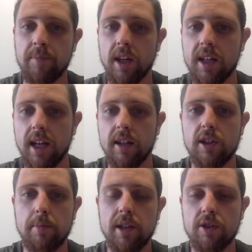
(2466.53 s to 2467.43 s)
Again, it
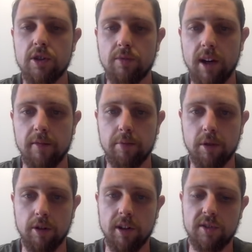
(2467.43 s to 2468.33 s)
depends on your rate of
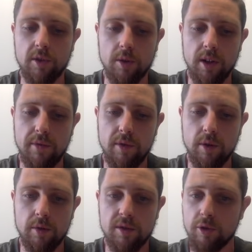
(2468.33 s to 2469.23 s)
progress. So if
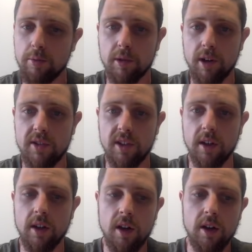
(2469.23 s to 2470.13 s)
you're still
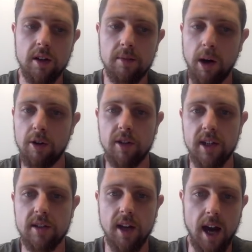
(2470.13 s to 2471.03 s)
progressing, you might not
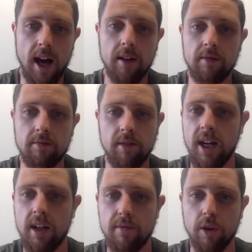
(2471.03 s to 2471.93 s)
need to add
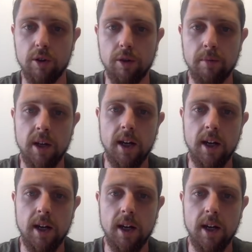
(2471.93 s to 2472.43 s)
any volume.